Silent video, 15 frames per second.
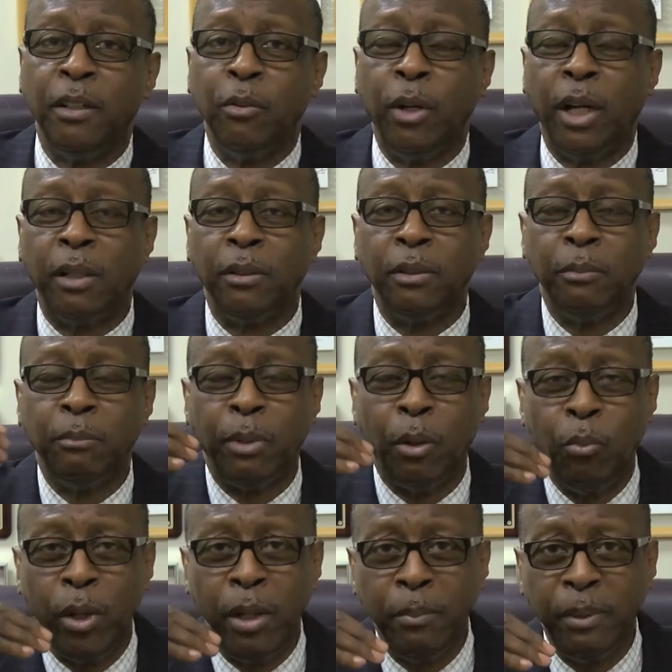Well, but
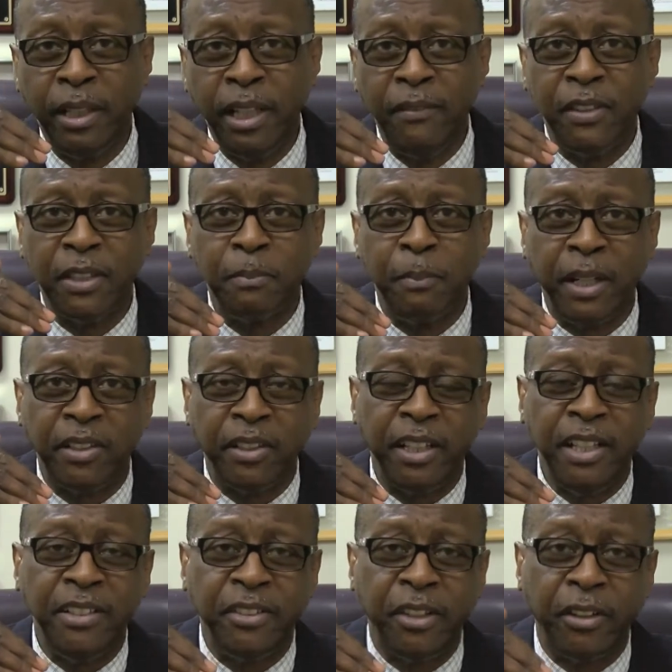we believe it's much
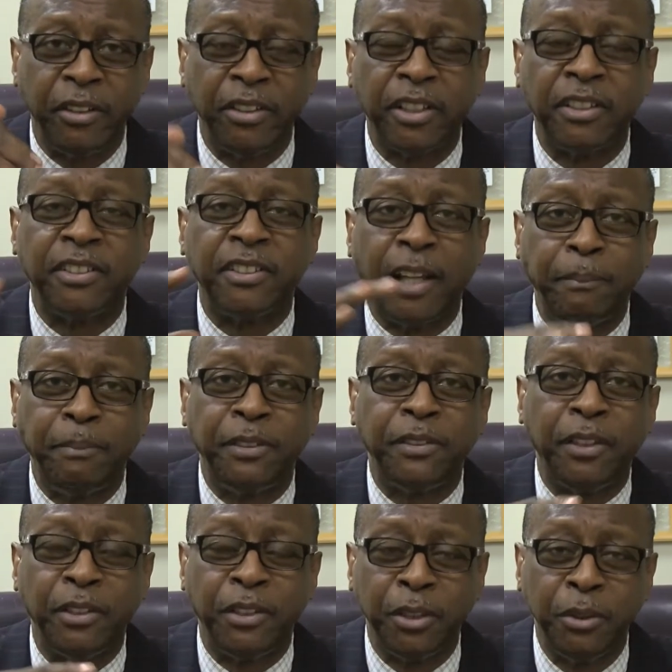easier to
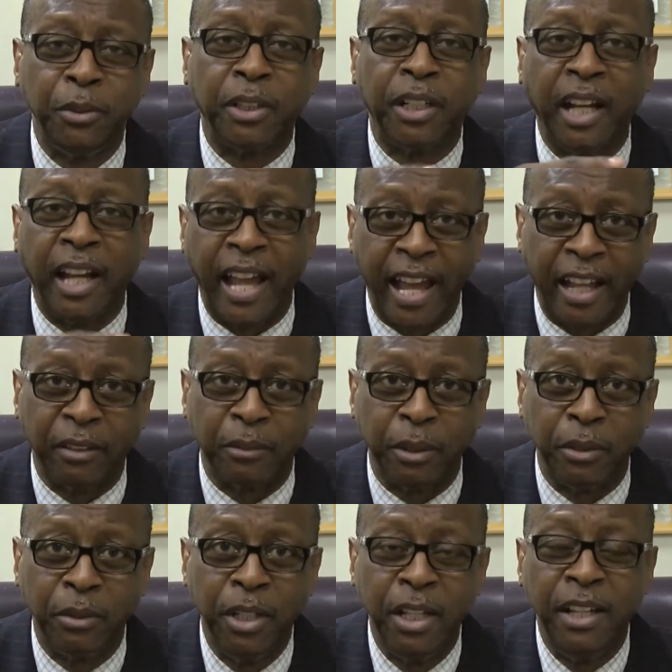substitute
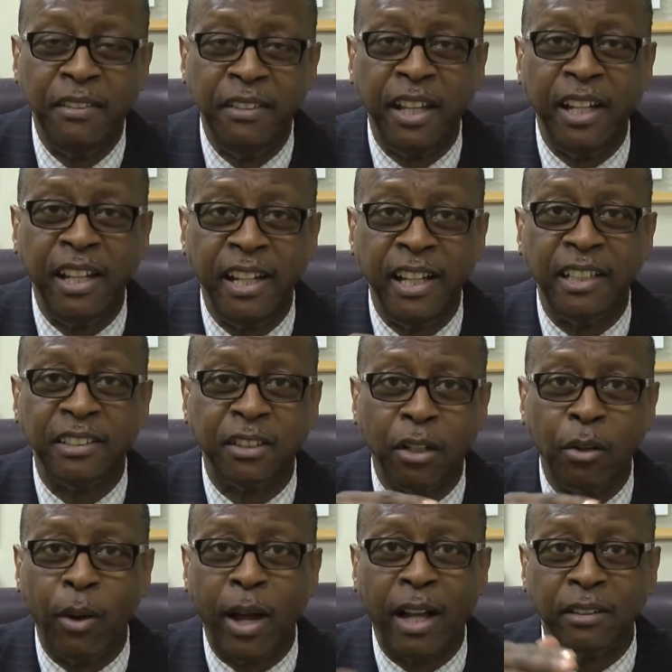collateral than it is to
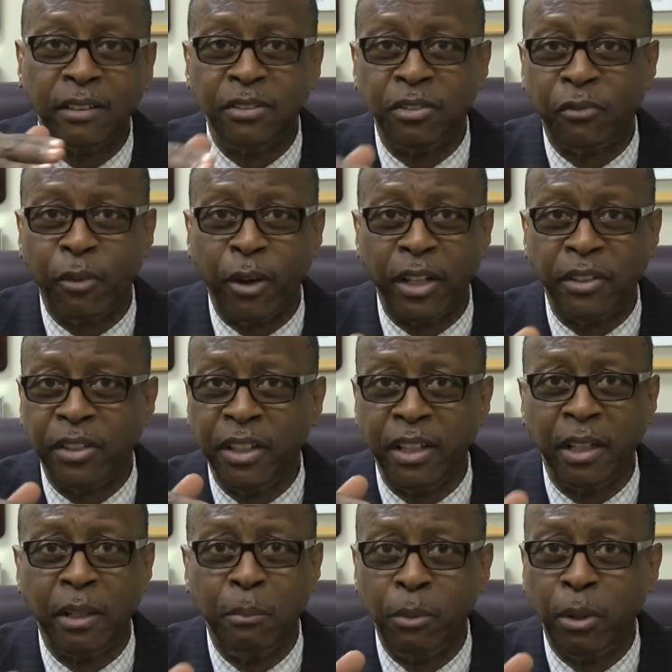go out and fresh and
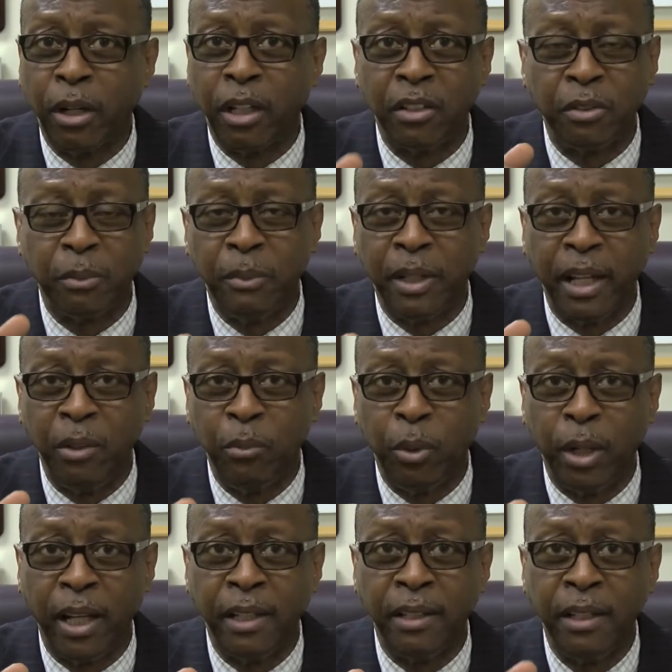get a mortgage from day
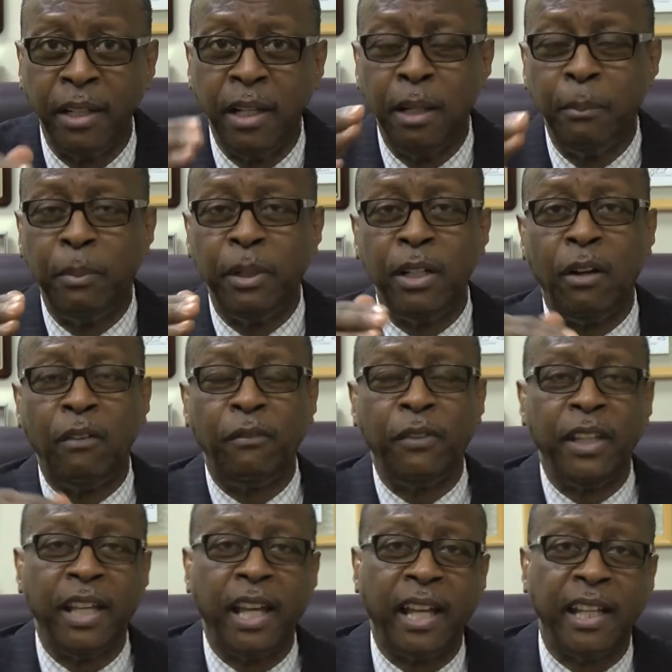one. But don't
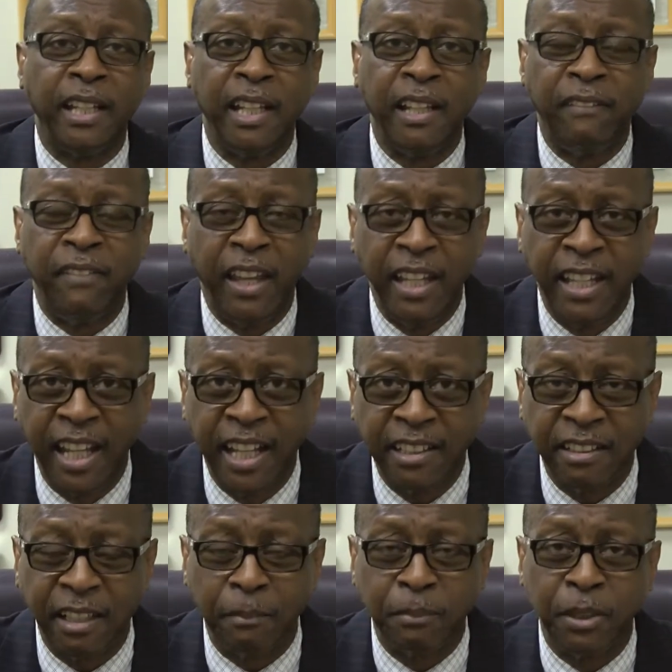forget, if they did
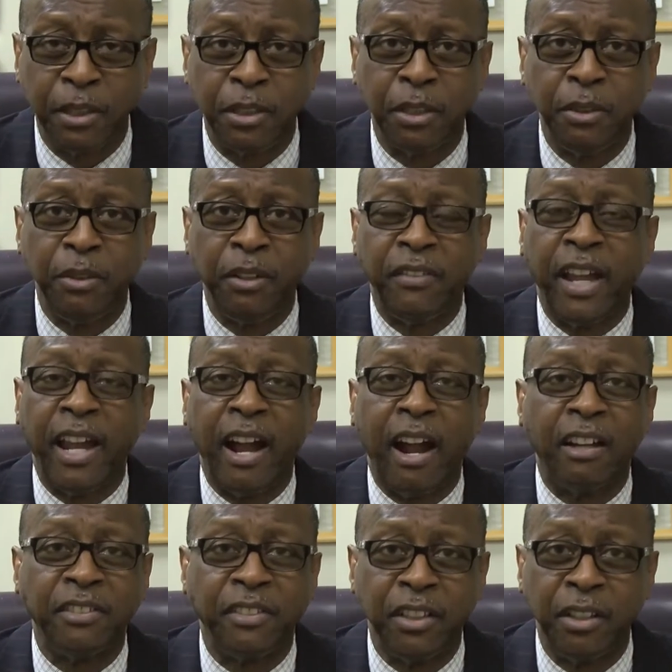substitute, they
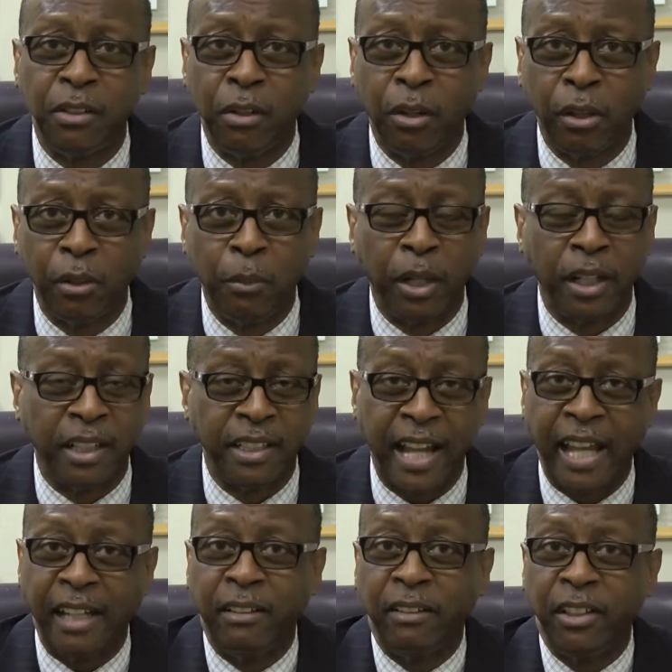are still going to want a
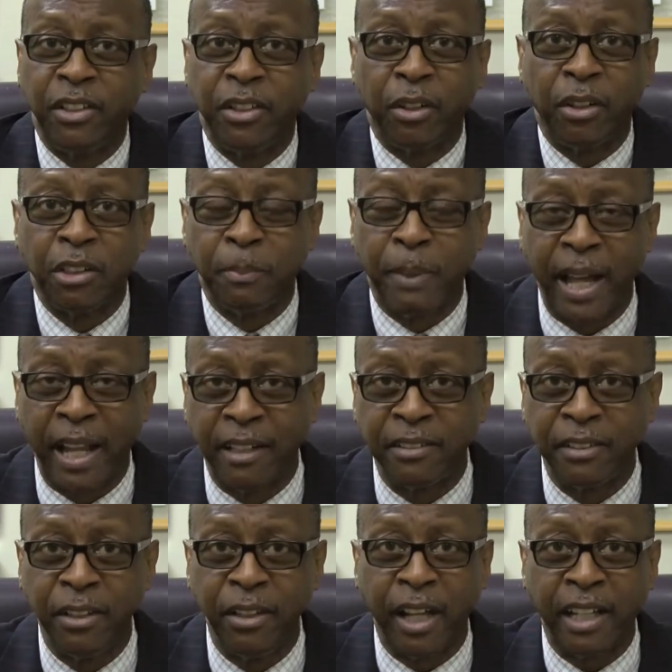title insurance
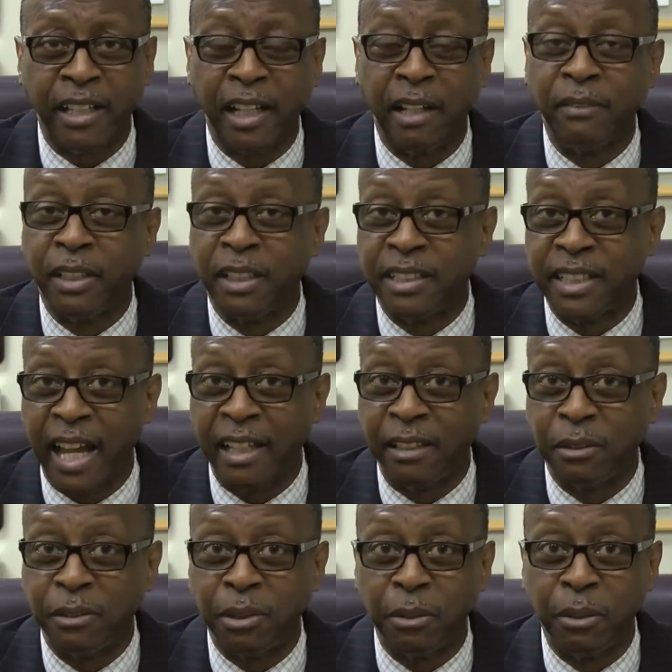policy. You got to have good
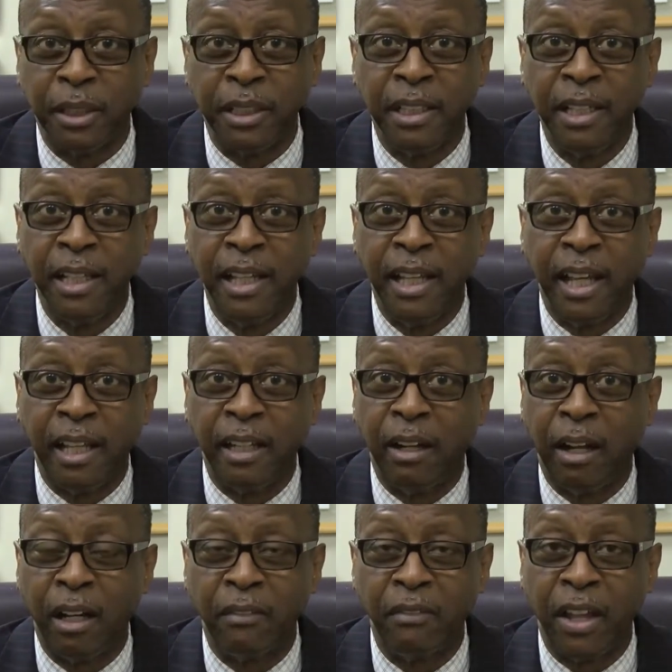title to it and
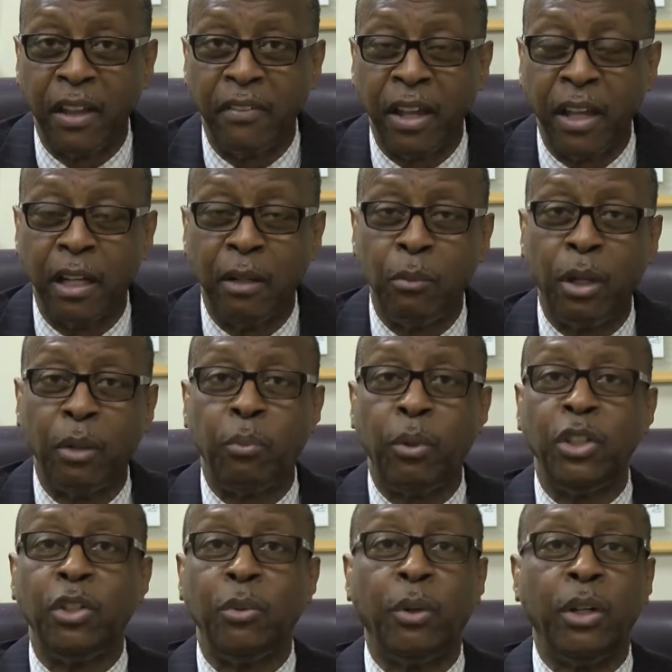all of that. They're going to want
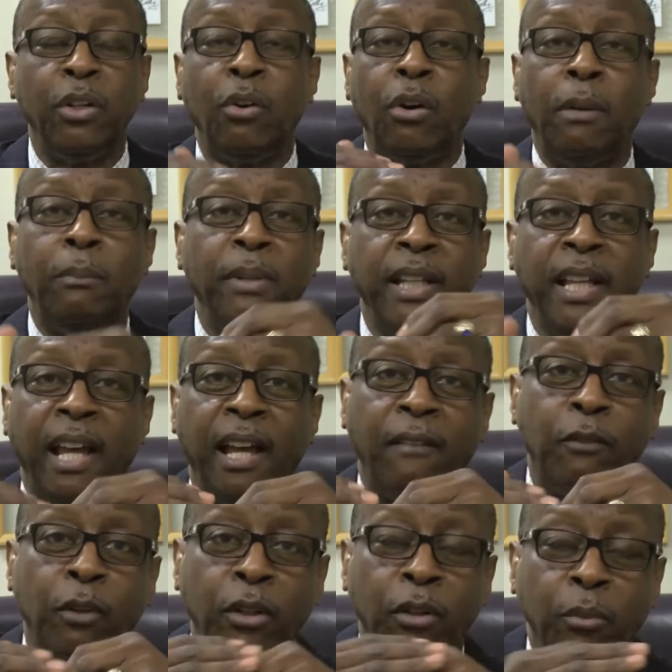what you would normally
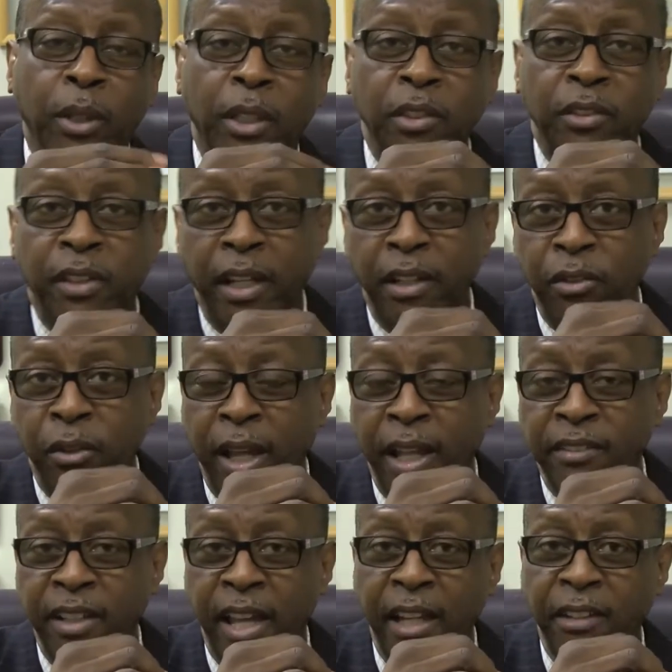have on a real estate
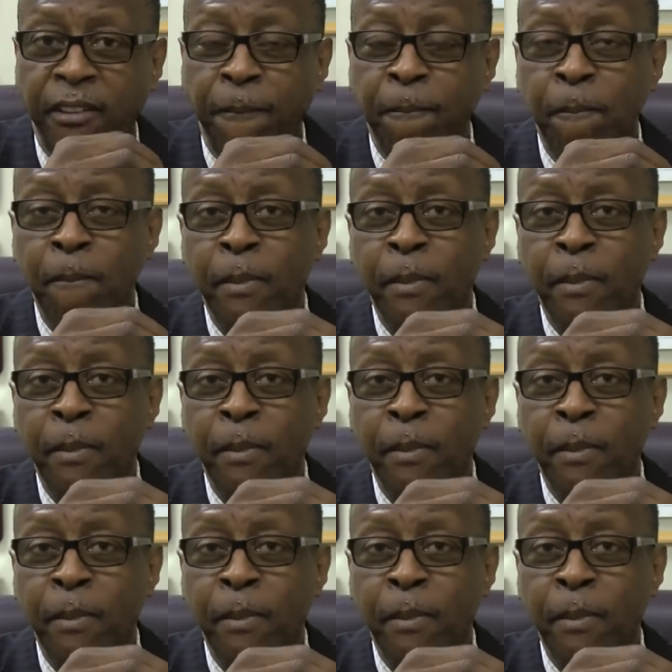transaction.